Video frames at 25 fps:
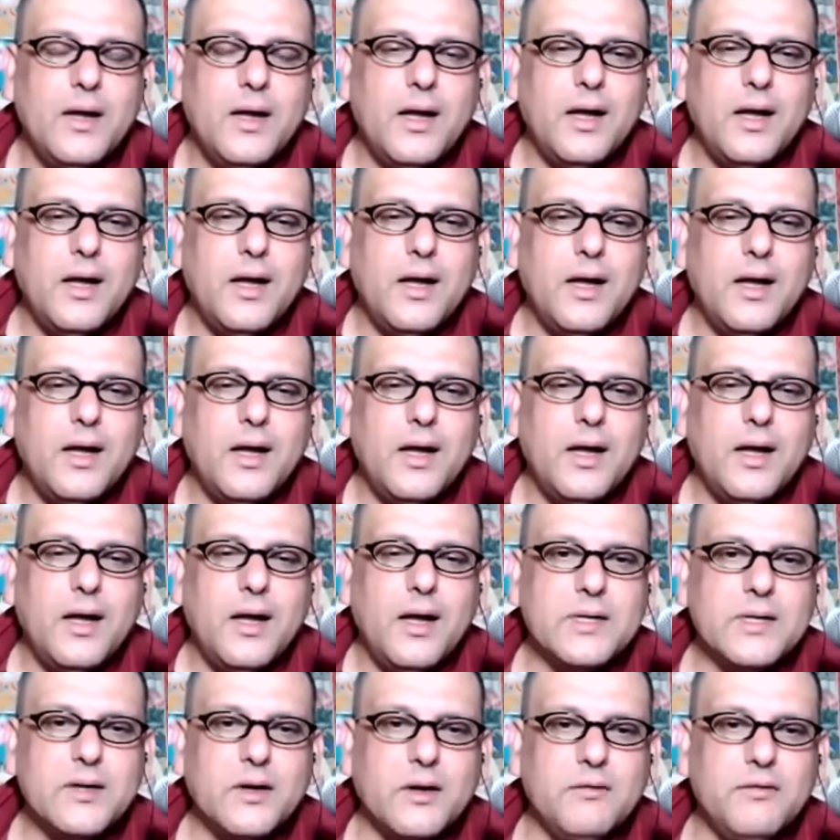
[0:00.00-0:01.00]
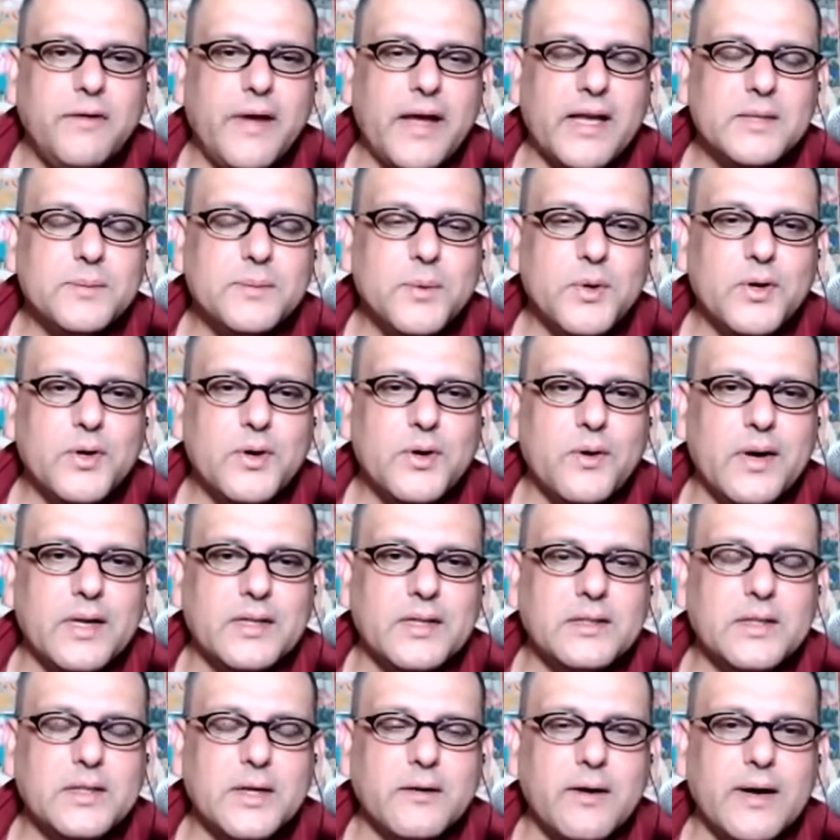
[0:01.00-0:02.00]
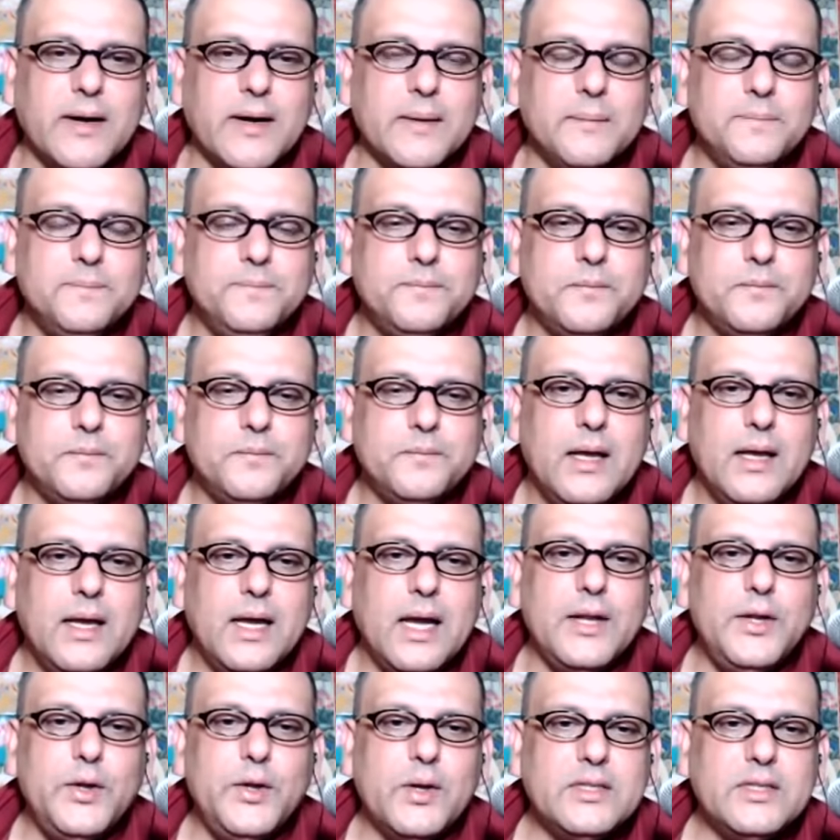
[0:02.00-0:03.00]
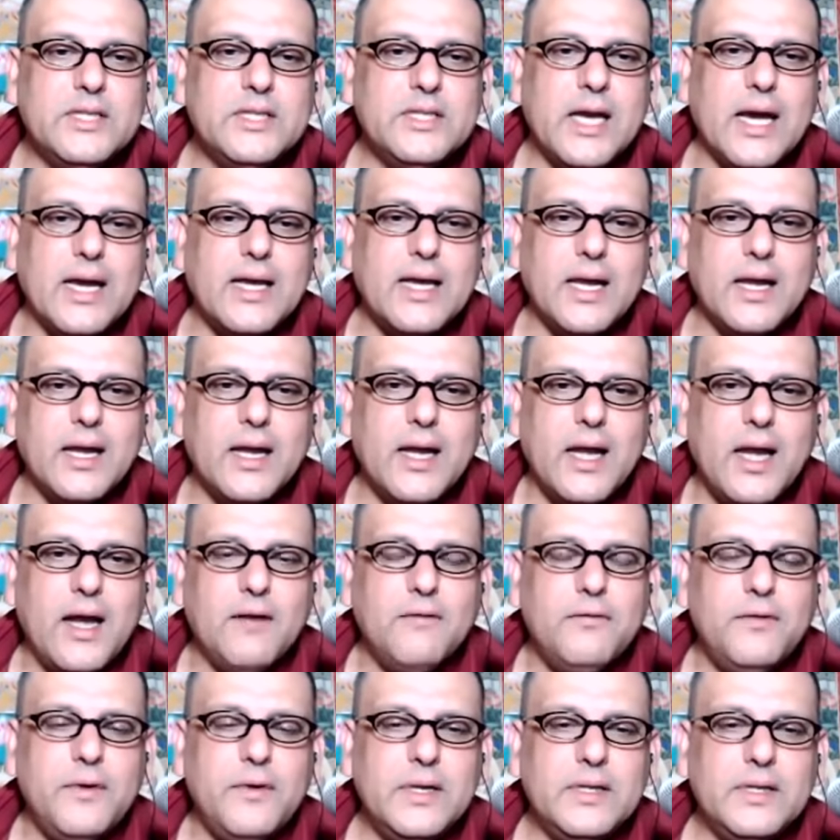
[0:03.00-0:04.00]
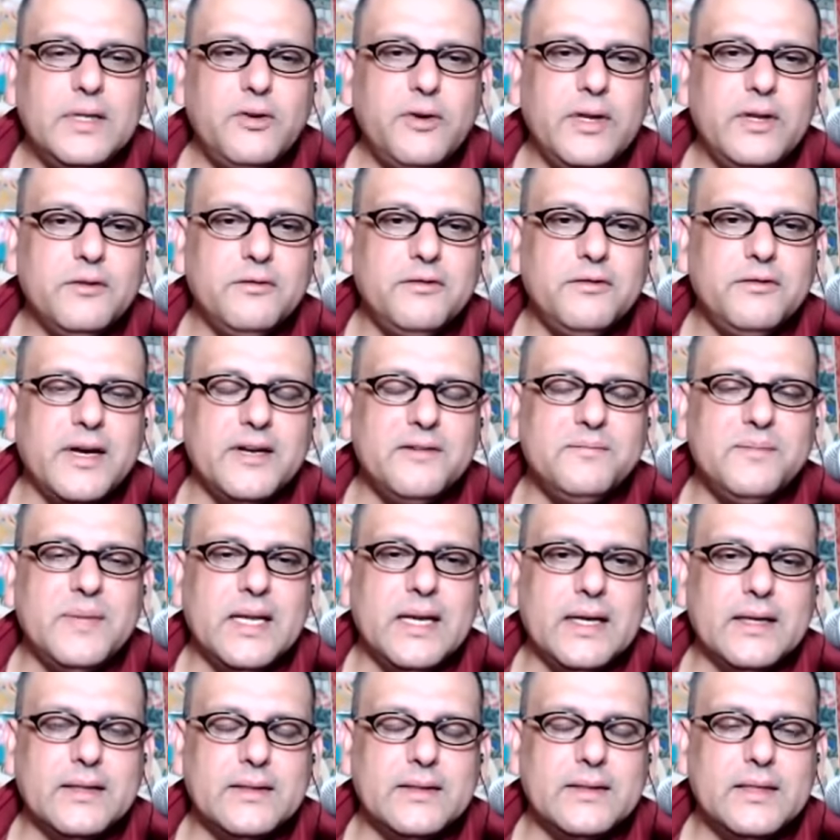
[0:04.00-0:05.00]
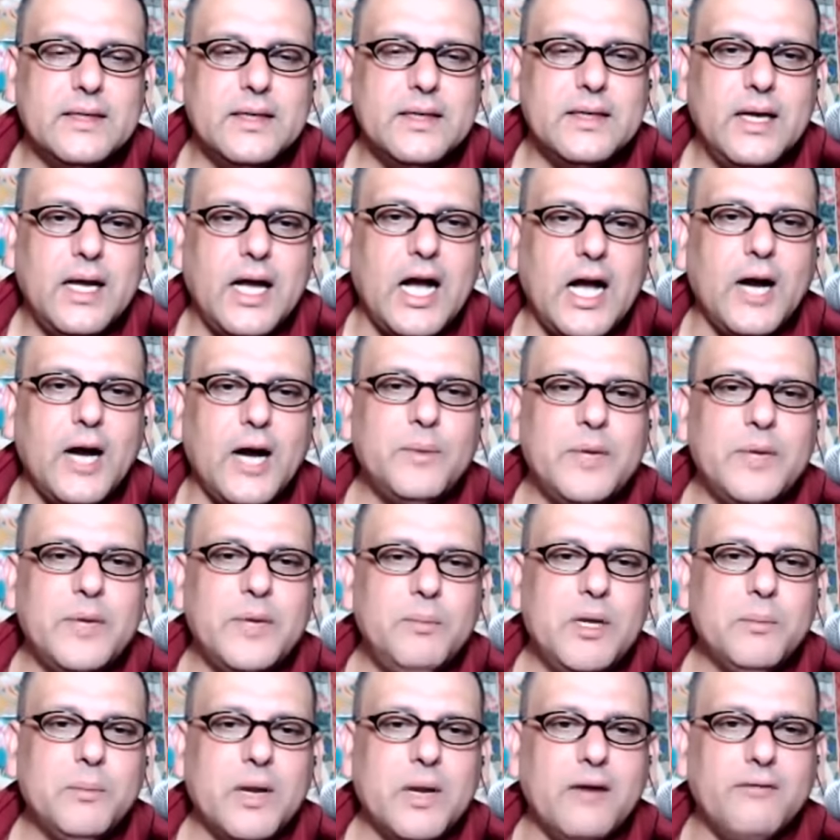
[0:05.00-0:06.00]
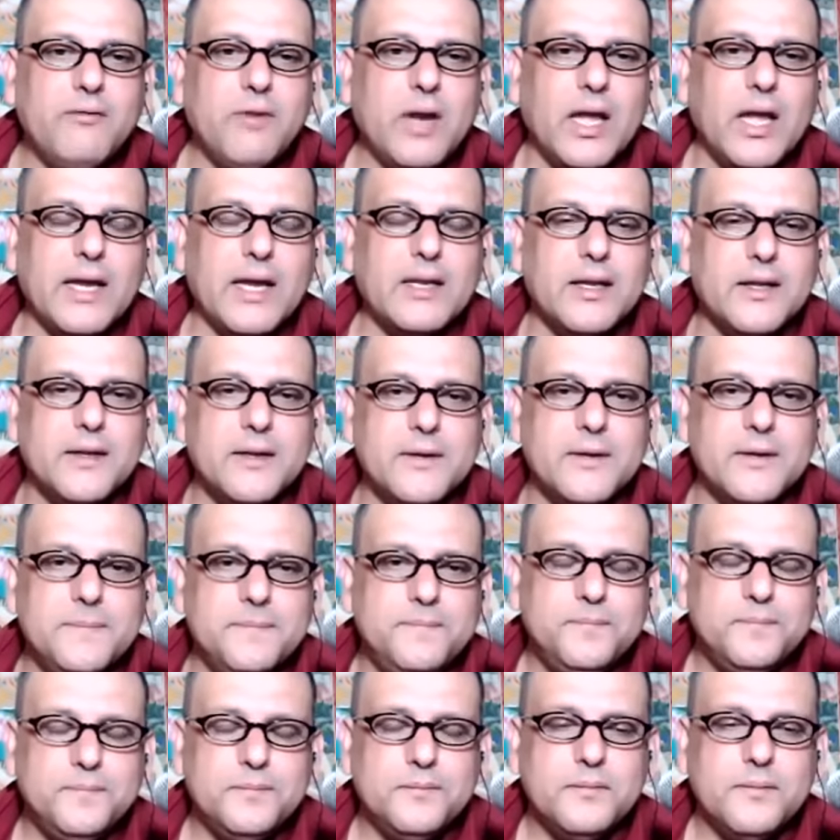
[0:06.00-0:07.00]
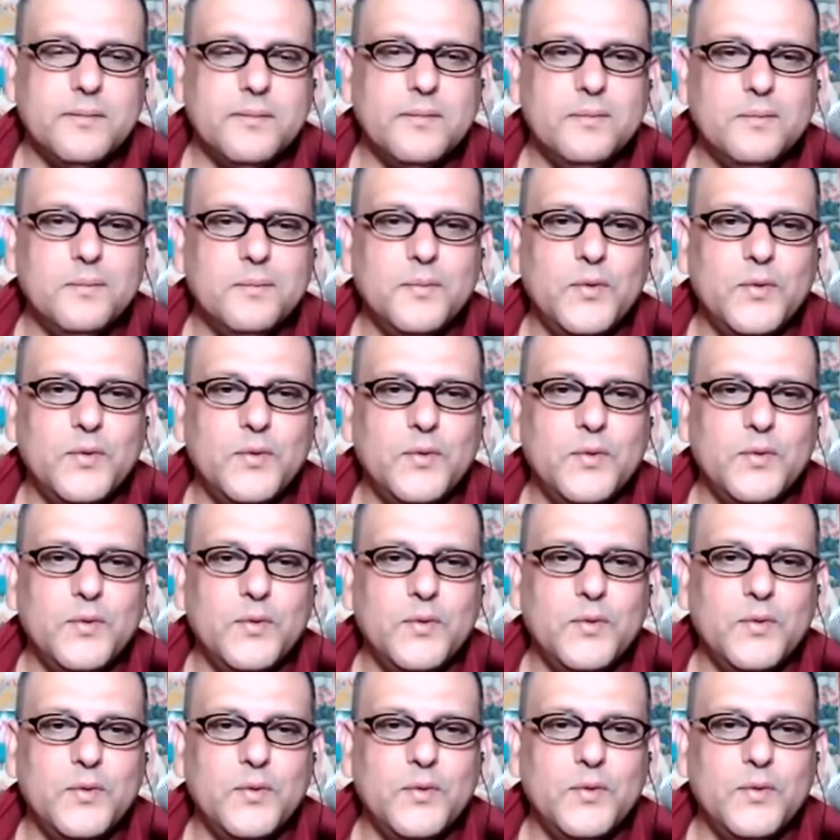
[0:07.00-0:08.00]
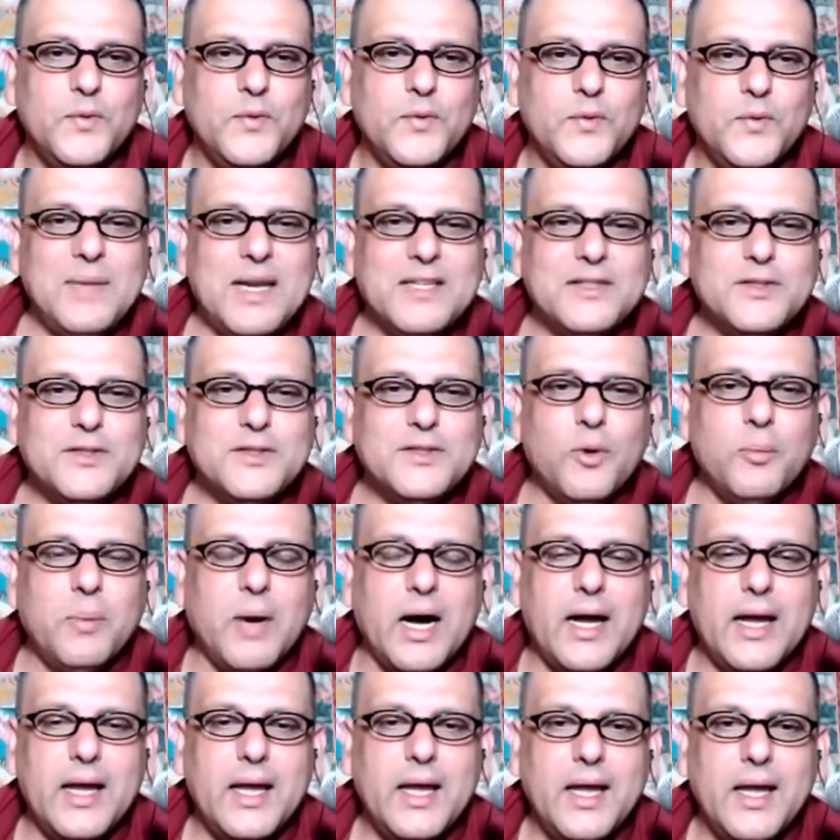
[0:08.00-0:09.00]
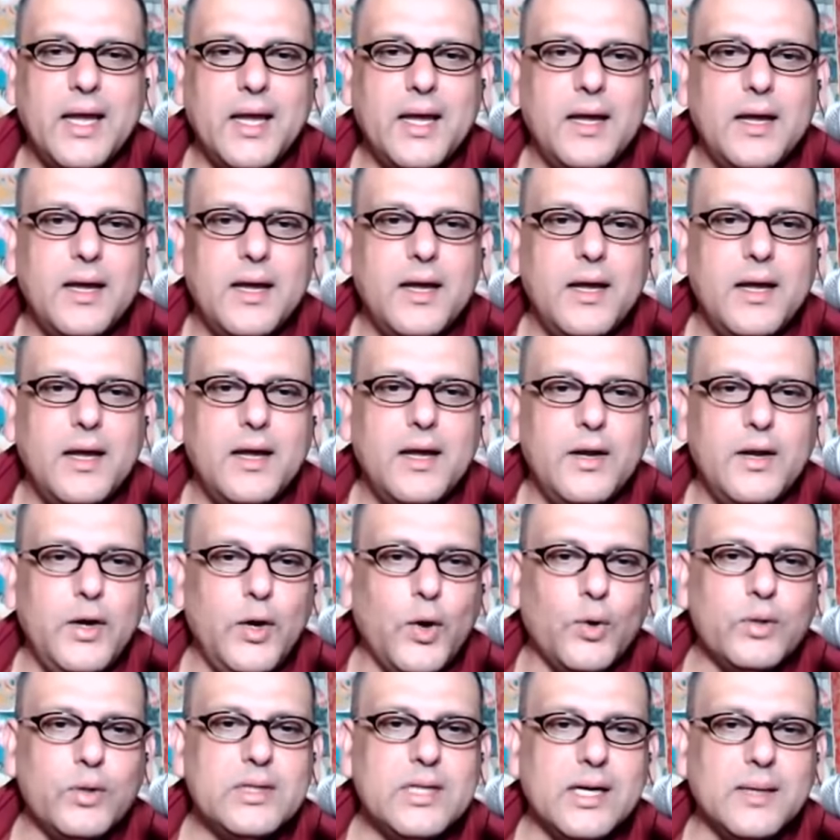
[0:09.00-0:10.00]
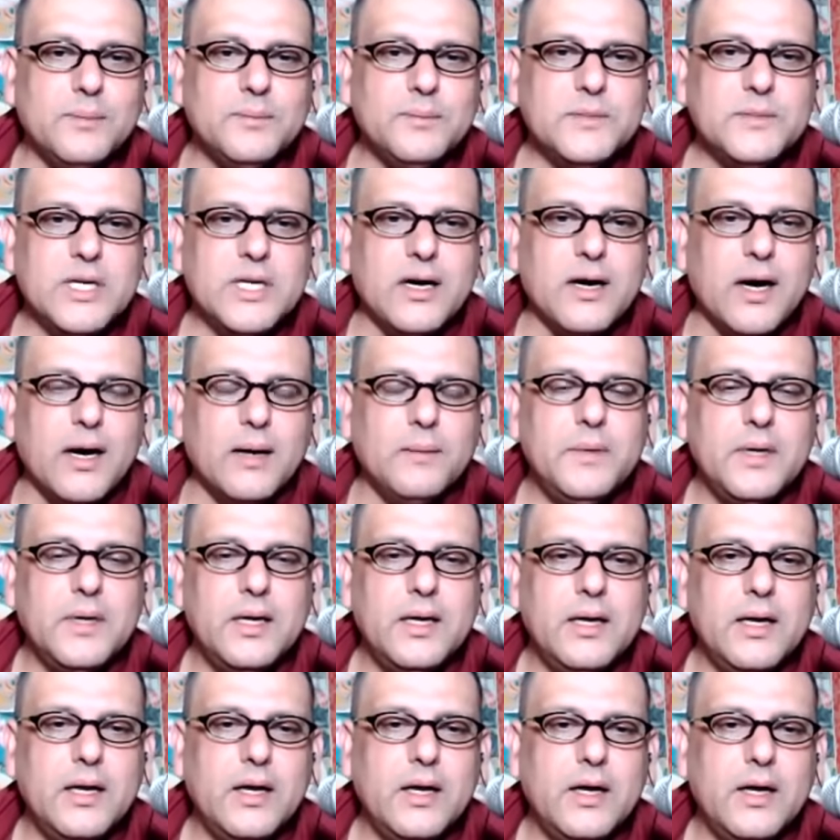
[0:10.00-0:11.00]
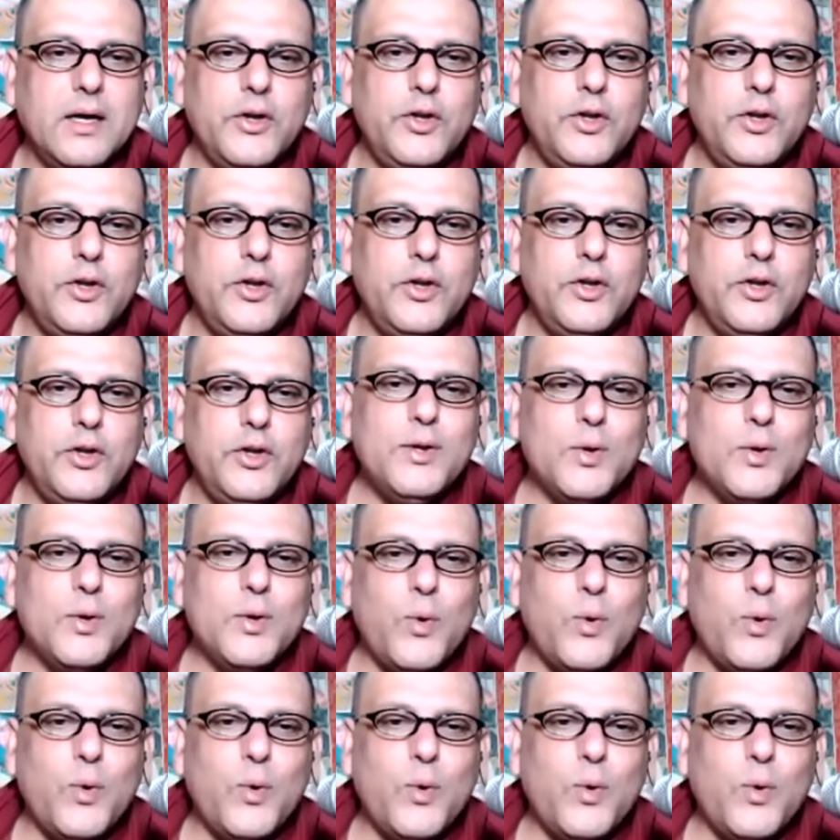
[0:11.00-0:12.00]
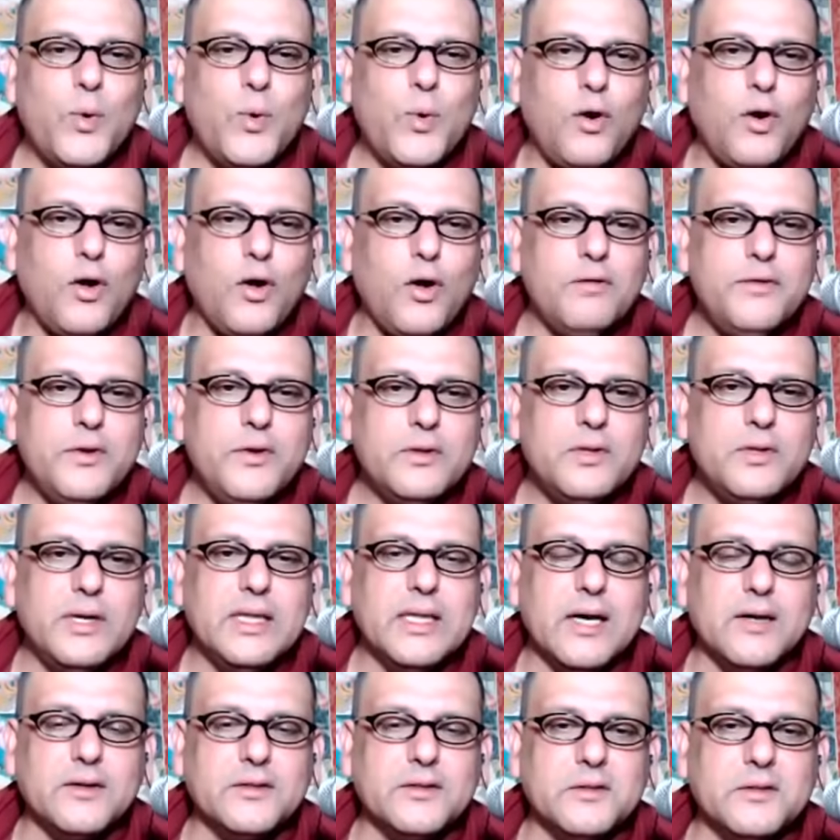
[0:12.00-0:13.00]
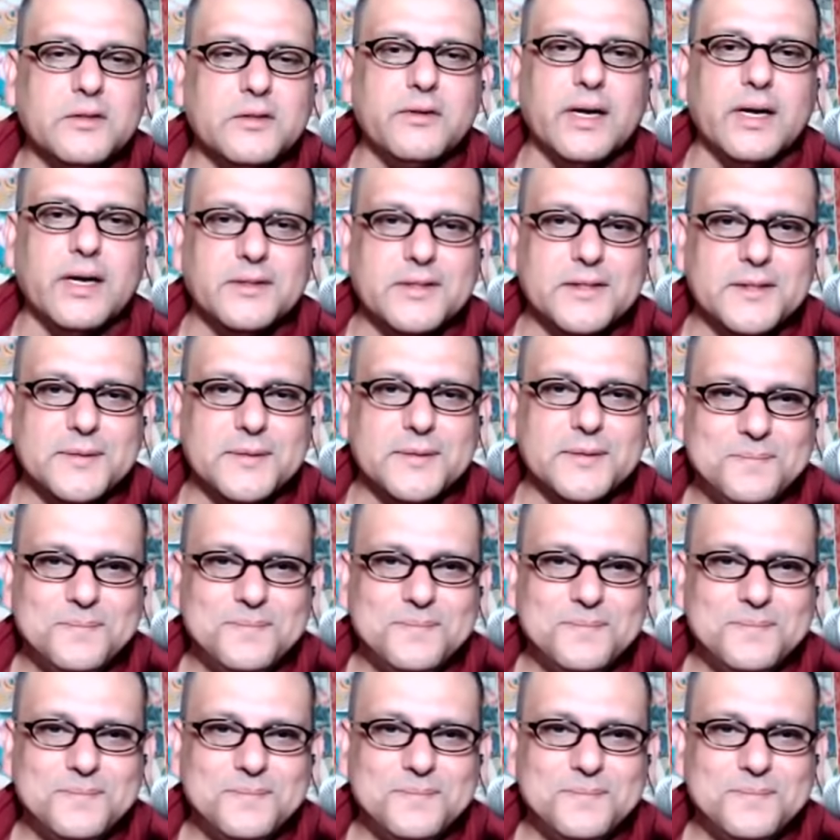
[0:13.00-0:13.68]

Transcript: You post it on Facebook or Instagram, and you're checking every 3 to 5 minutes how many people have liked it. 10 minutes go by, no thumbs are up. You begin to question all of your 3,000 friends.